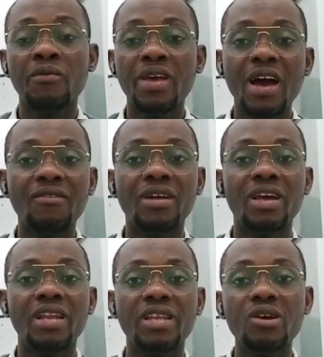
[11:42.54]
we have an
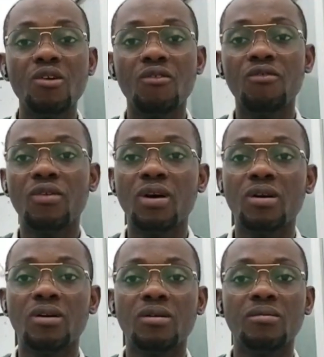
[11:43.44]
idea
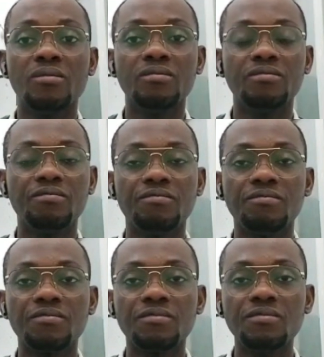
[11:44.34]
of
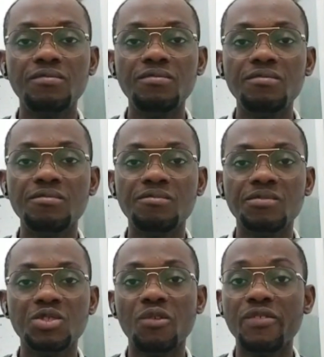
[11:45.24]

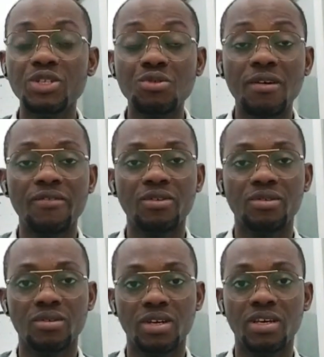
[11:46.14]
your visual field,
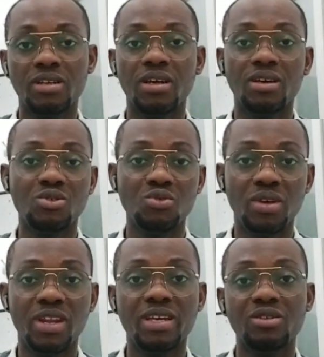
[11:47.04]
okay, as to
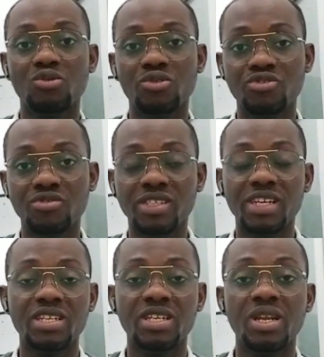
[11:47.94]
whether it's
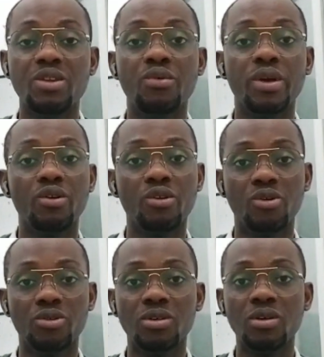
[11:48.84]
constricted in any way or
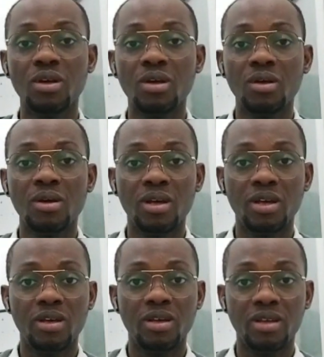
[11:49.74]
not.
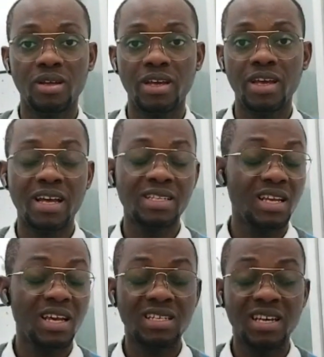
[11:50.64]

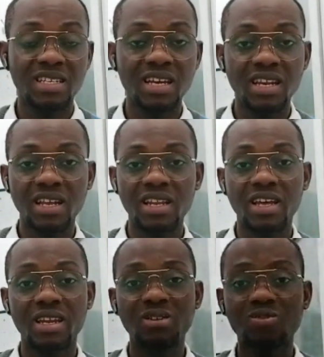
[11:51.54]
As I said
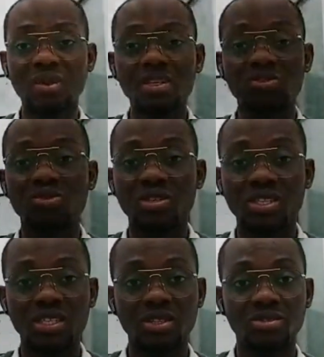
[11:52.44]
earlier, that one is not
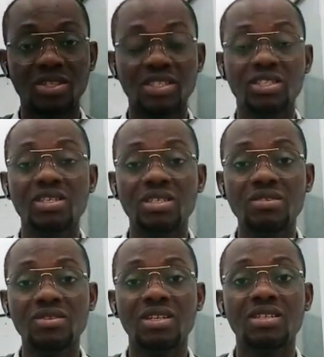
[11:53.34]
detailed. It just
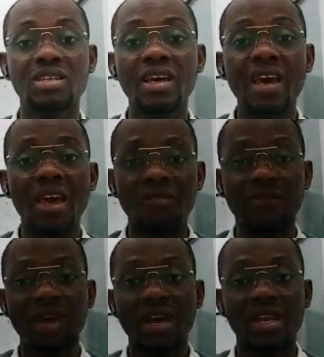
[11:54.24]
gives us a
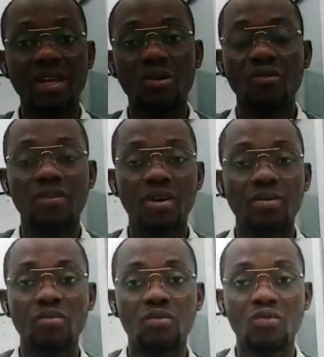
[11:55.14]
fair idea of
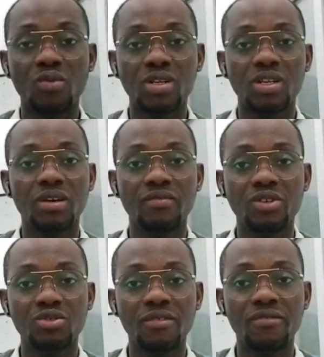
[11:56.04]
what the
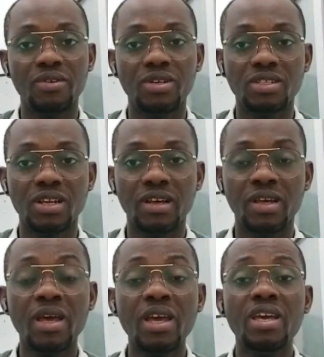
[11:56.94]
visual field is like.
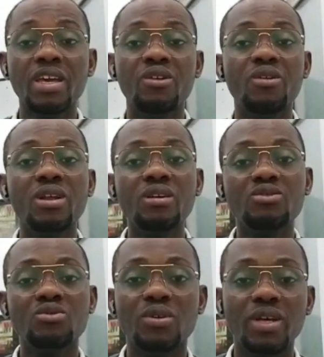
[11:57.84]
In order
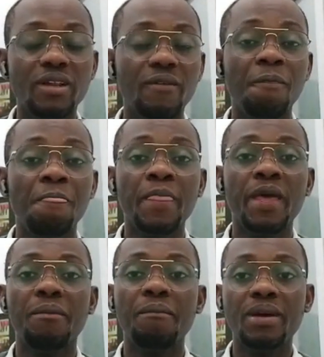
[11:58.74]
to get
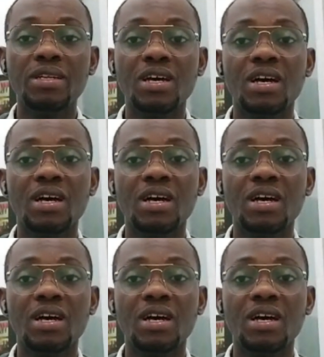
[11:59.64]
a better